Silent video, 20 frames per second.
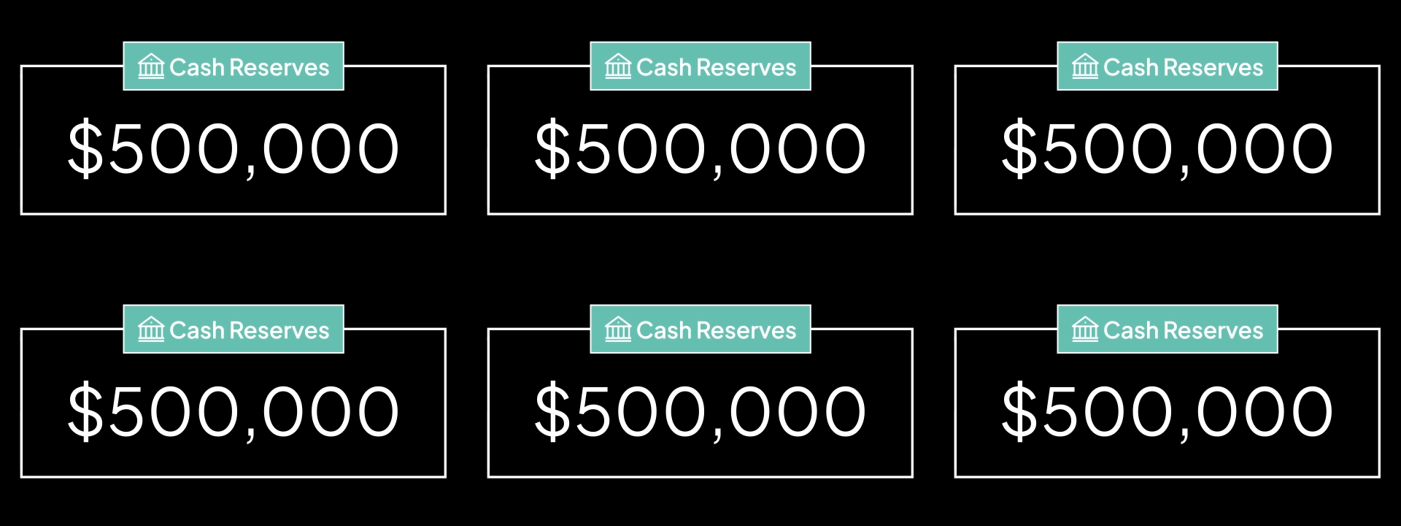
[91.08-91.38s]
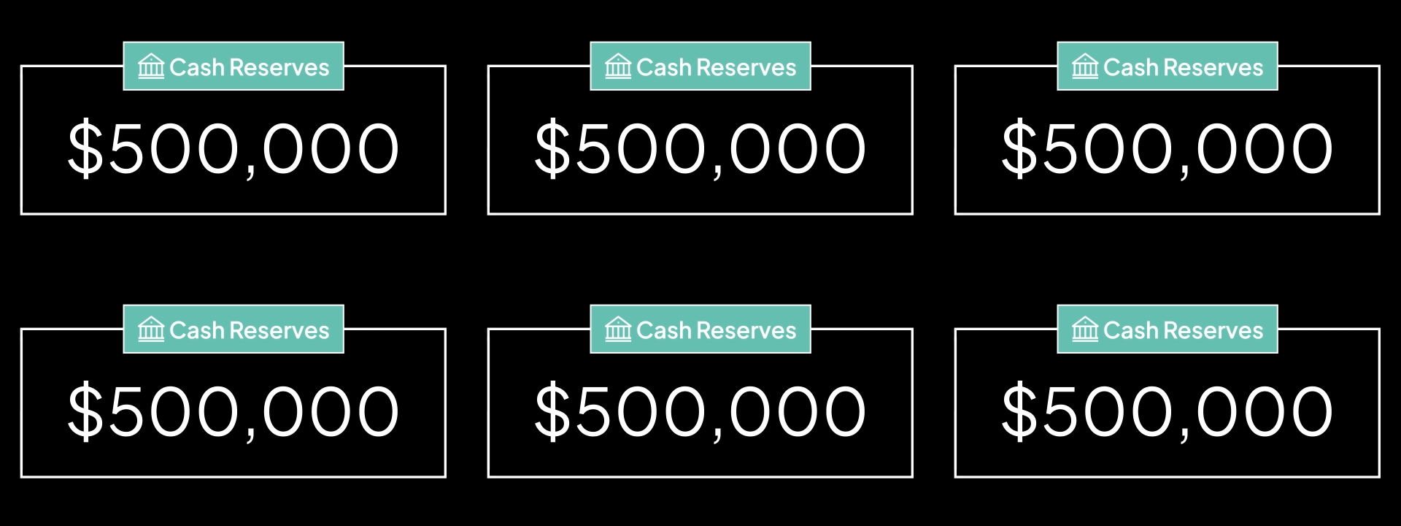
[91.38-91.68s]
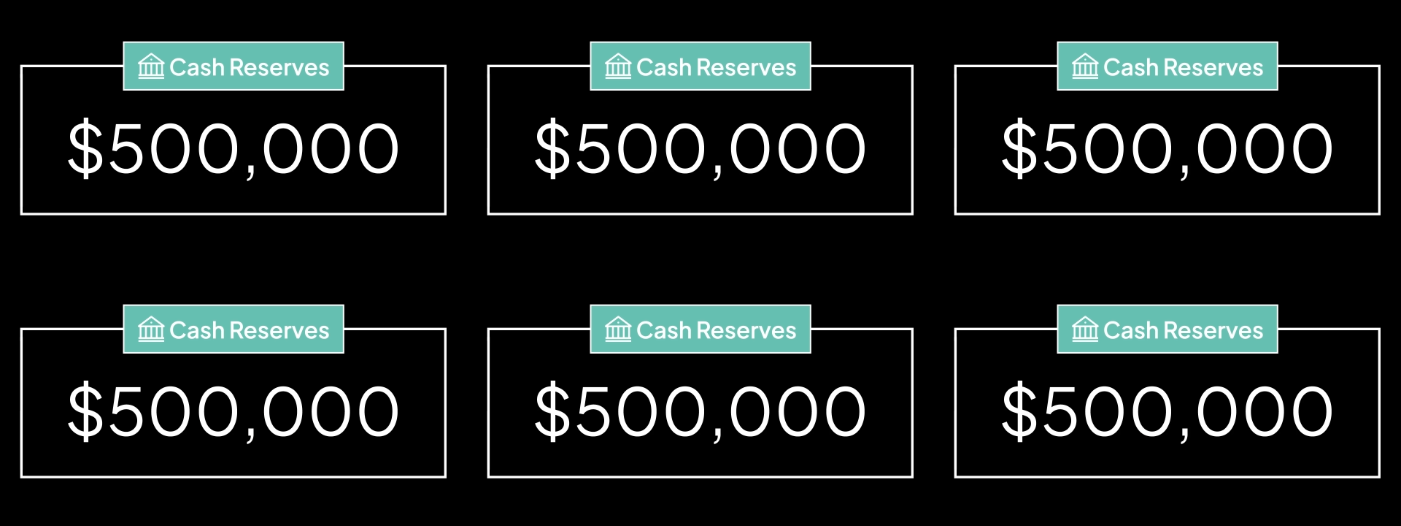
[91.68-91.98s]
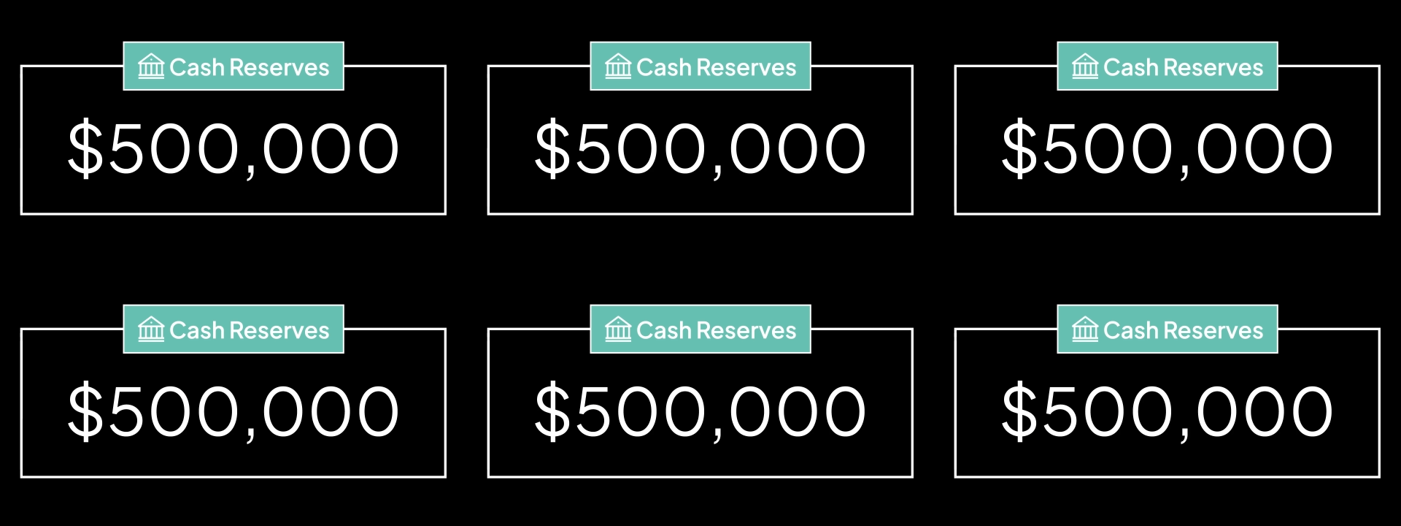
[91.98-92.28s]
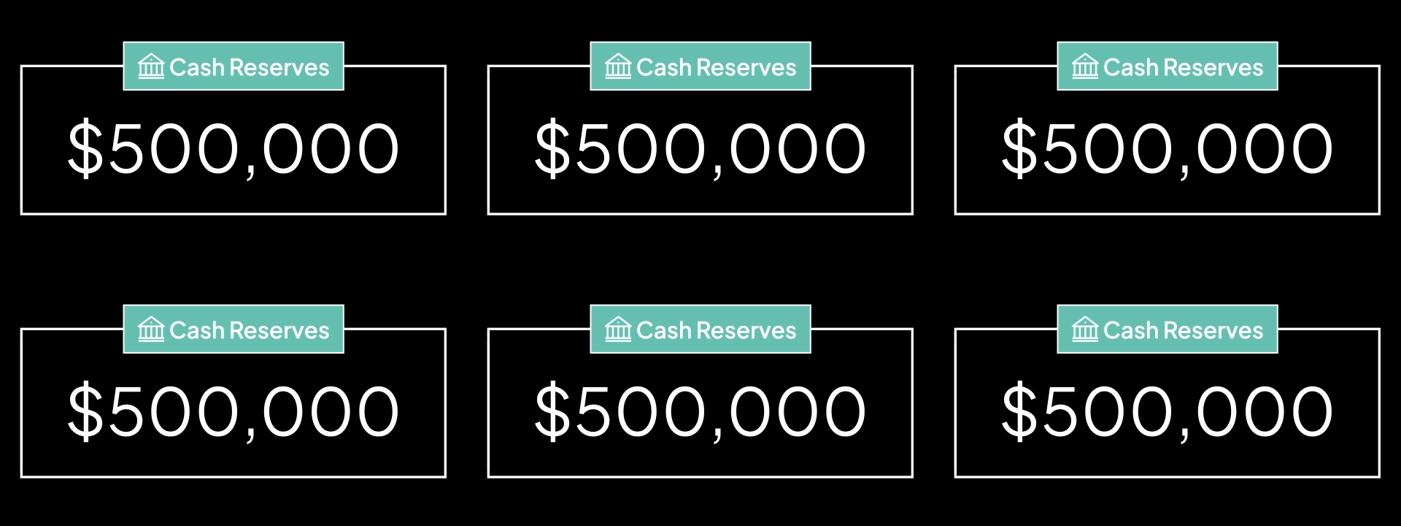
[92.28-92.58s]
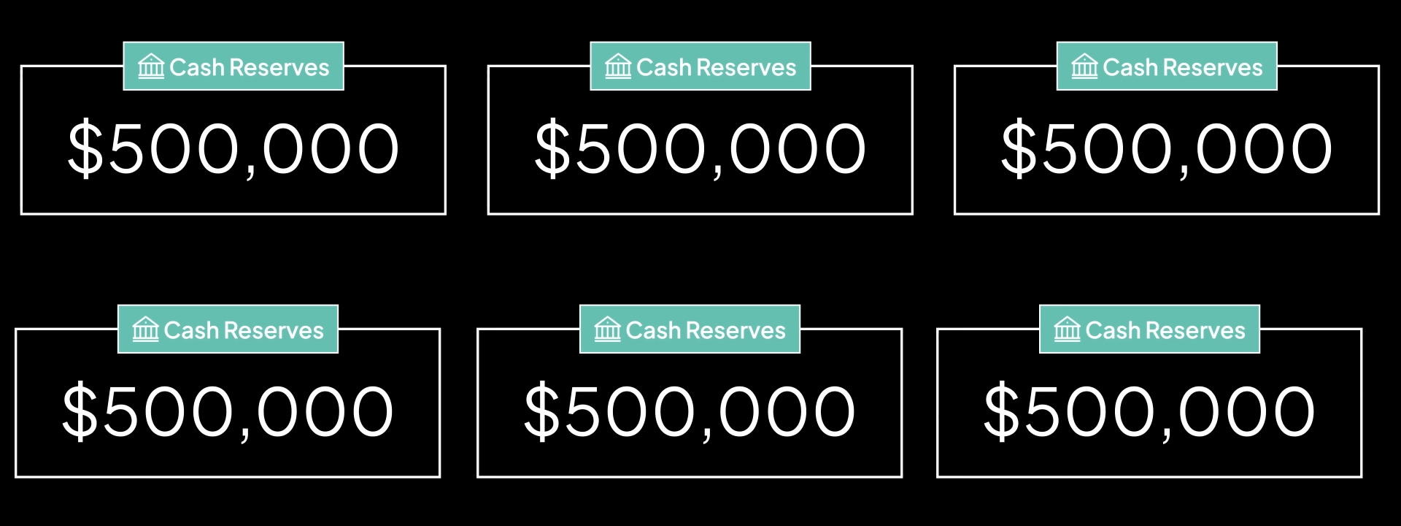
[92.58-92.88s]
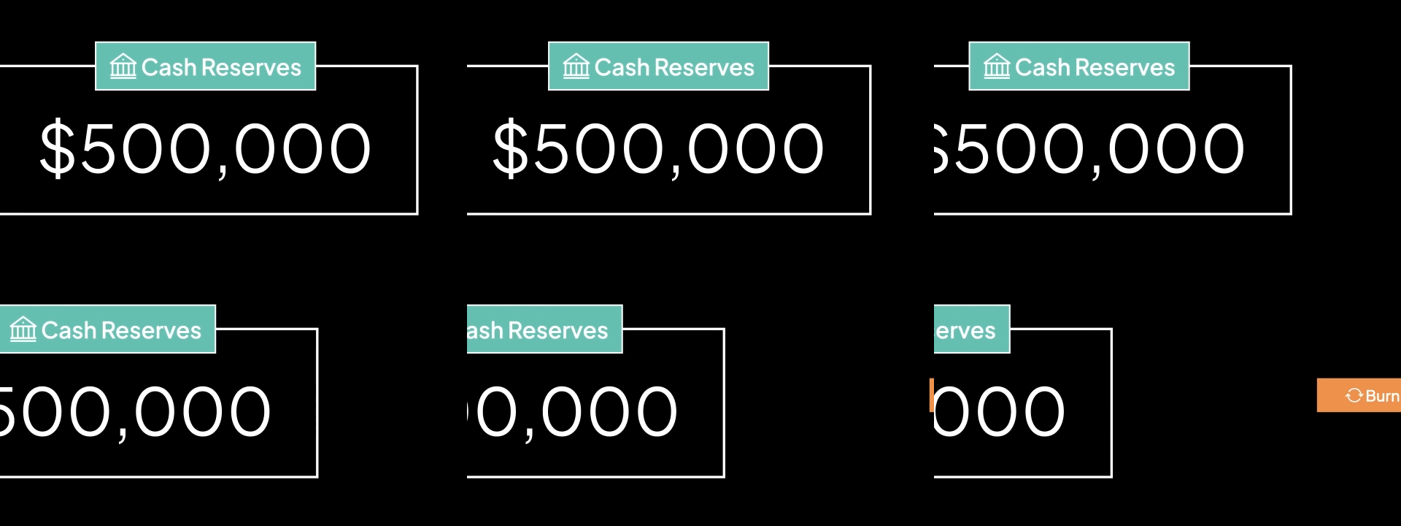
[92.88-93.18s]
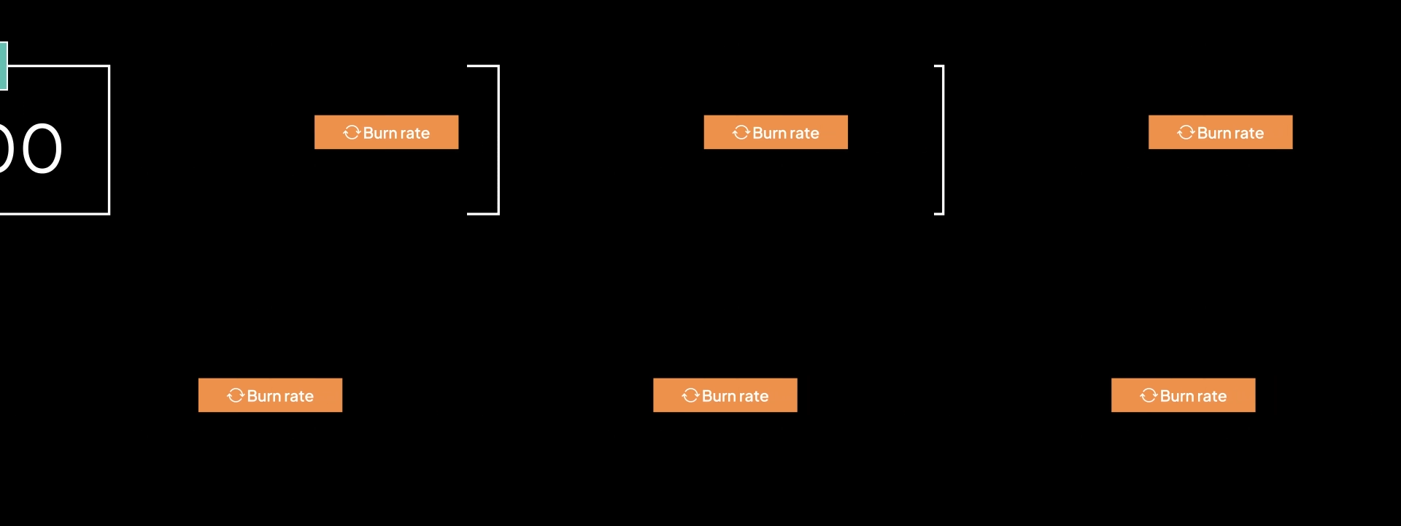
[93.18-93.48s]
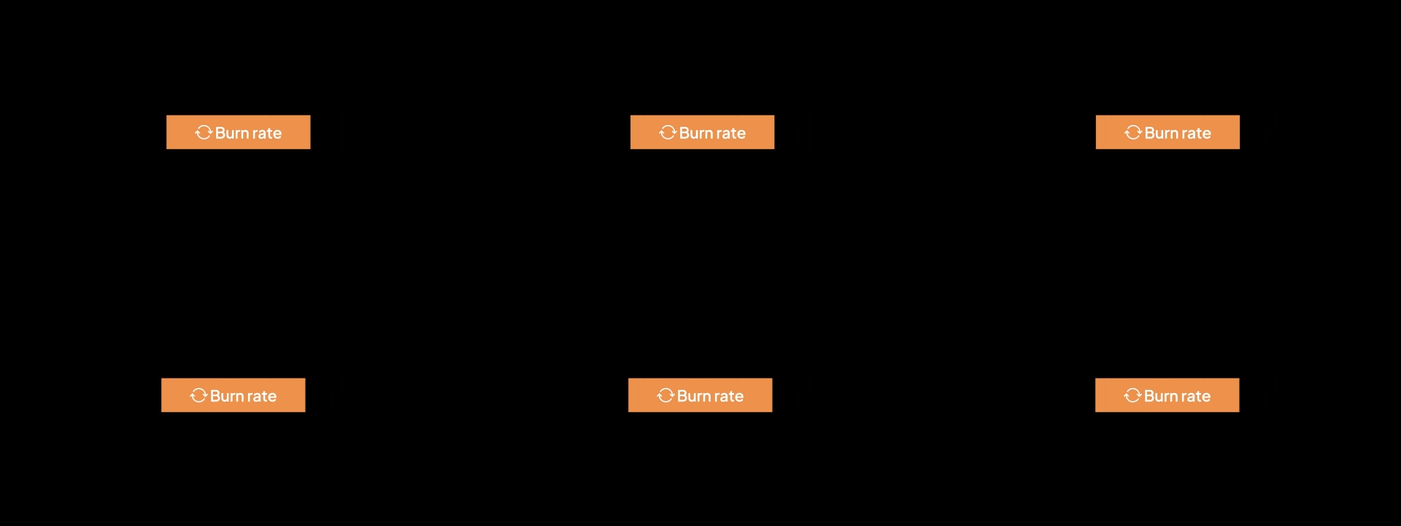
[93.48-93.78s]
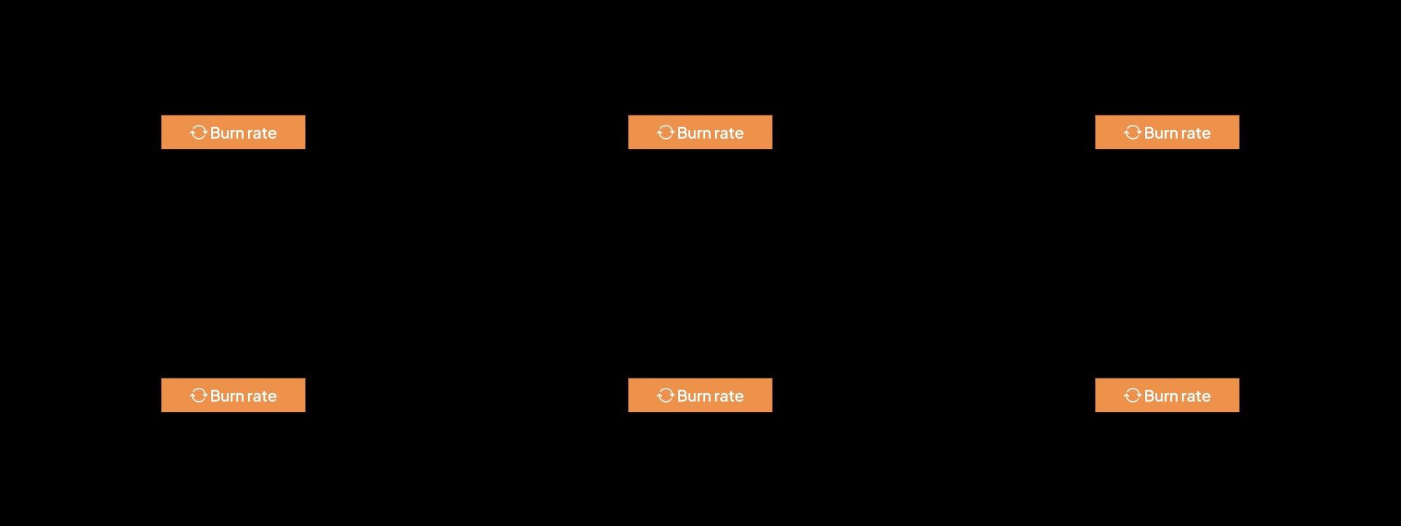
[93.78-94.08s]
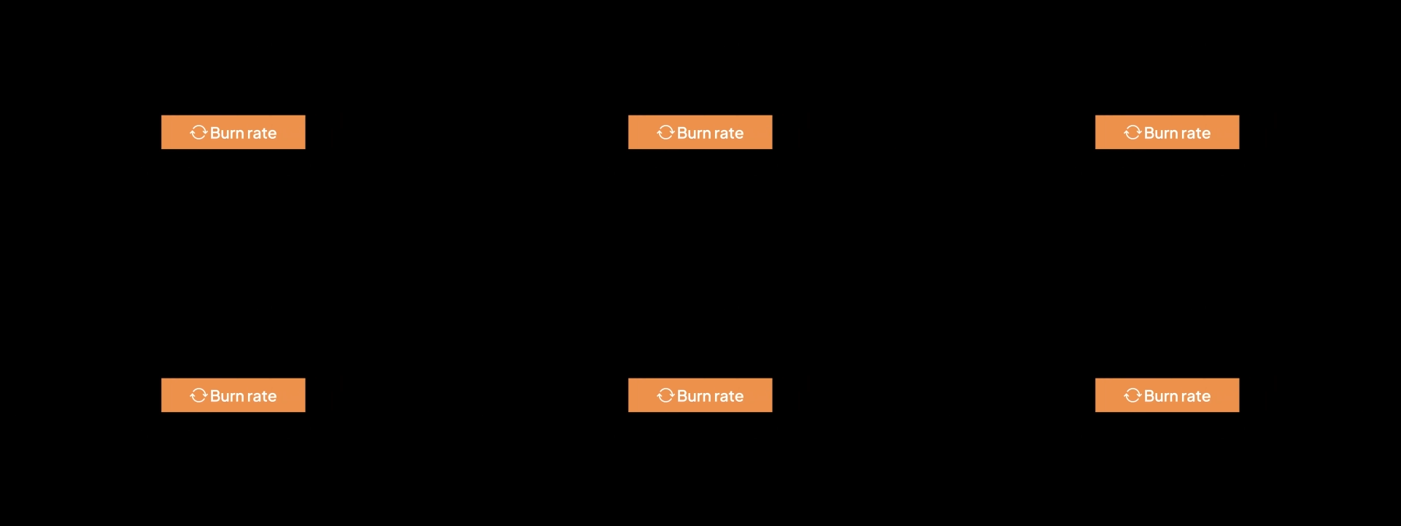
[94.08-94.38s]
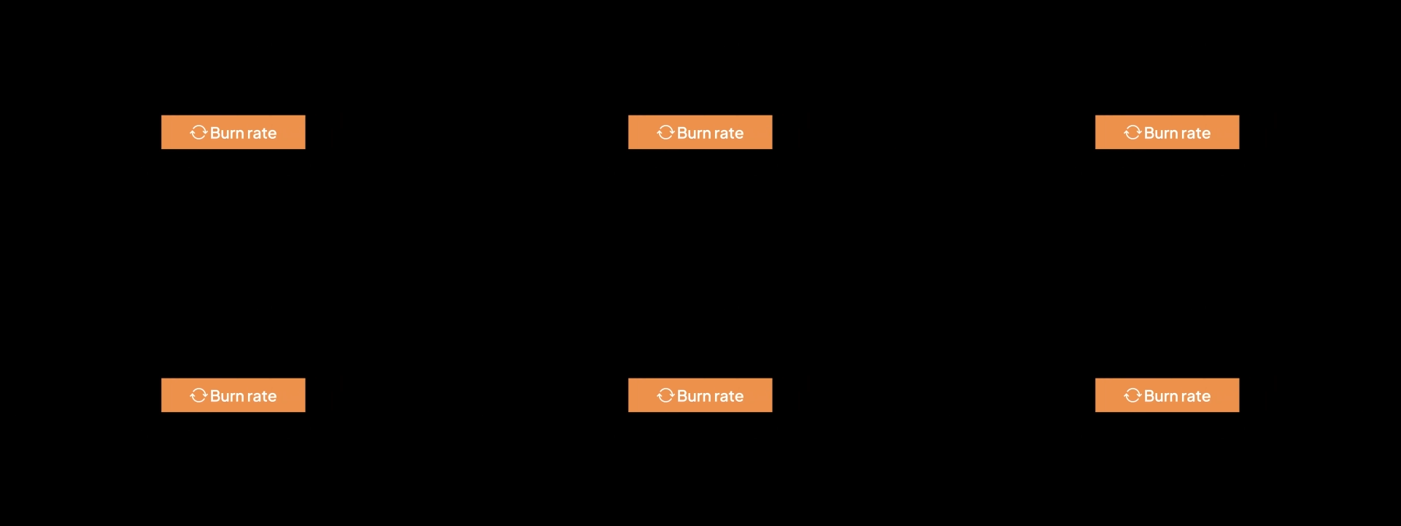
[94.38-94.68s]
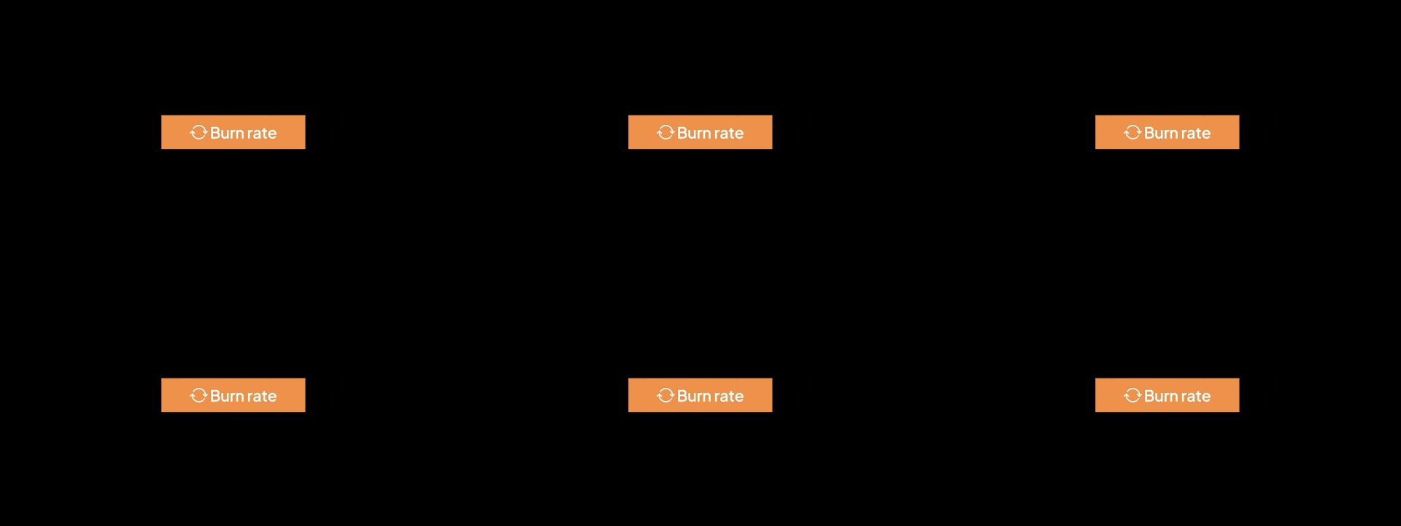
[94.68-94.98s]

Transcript: Nobody's mouth can be seen.